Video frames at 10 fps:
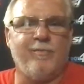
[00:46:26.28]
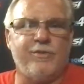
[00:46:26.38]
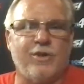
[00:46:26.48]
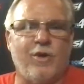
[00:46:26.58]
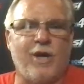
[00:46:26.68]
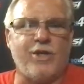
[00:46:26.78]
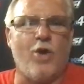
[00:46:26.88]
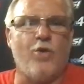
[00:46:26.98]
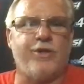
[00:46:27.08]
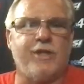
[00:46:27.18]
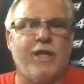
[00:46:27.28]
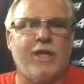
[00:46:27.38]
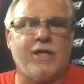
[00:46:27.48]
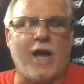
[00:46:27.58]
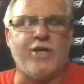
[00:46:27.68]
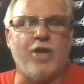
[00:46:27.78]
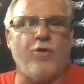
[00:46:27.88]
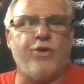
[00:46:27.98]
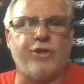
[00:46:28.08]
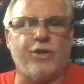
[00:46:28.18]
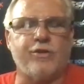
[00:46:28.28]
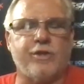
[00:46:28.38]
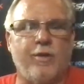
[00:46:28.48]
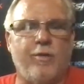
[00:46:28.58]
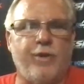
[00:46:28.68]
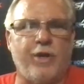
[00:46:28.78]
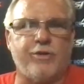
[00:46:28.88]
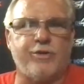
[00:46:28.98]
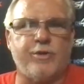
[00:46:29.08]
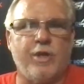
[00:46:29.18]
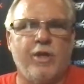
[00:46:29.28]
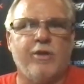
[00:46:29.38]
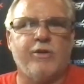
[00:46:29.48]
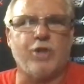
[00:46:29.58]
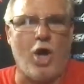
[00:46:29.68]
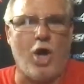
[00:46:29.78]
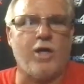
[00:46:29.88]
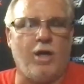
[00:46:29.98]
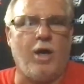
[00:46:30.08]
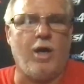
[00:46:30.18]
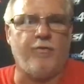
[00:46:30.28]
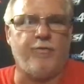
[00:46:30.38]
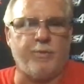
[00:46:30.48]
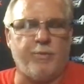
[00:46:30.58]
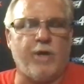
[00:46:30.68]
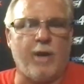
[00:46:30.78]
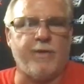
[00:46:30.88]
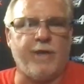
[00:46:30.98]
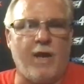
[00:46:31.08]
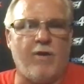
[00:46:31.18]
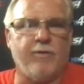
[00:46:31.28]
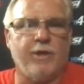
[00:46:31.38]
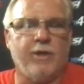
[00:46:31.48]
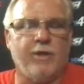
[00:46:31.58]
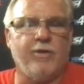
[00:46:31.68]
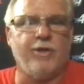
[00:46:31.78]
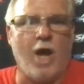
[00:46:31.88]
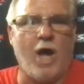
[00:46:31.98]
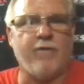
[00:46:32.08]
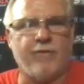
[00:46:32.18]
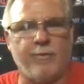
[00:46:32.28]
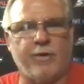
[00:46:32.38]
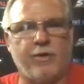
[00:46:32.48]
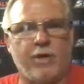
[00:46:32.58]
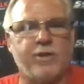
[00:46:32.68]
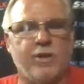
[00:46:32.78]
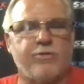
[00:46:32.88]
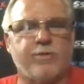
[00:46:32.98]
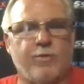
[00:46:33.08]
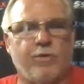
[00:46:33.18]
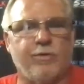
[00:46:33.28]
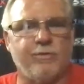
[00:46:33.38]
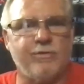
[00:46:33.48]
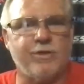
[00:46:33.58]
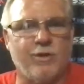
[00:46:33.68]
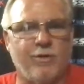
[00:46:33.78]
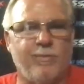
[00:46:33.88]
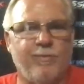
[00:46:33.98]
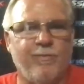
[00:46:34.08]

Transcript: So I know that there's talk of people coming out, not from the cross country world. So